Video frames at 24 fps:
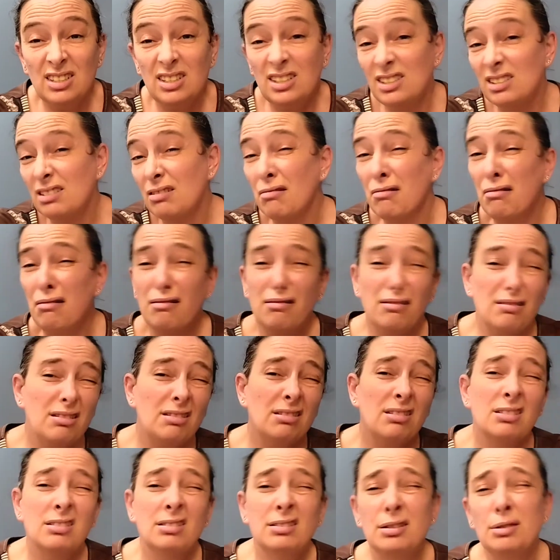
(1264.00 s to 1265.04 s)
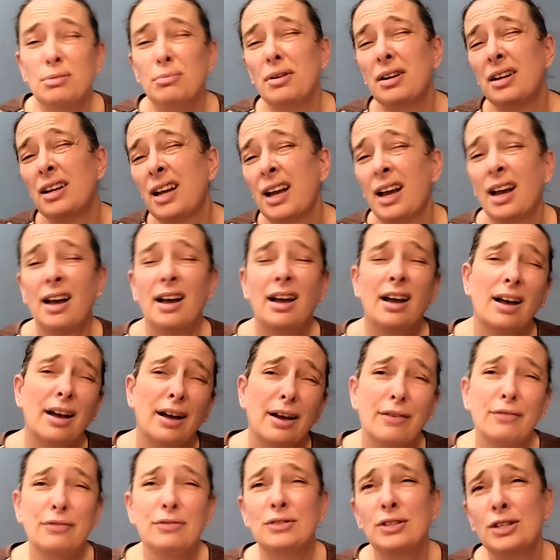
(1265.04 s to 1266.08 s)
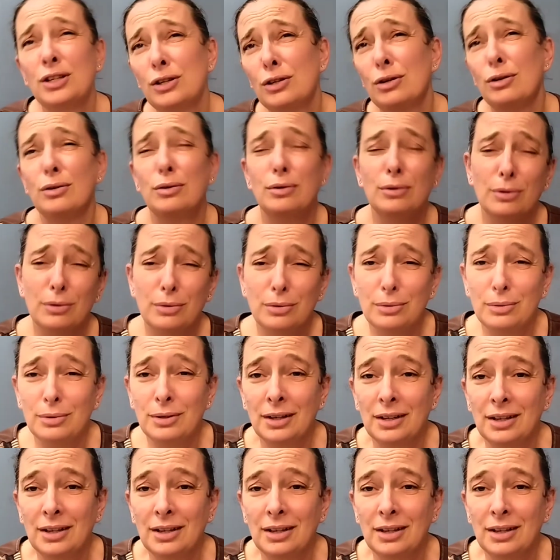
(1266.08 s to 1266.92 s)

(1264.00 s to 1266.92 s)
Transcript: he's, oh, do I have to?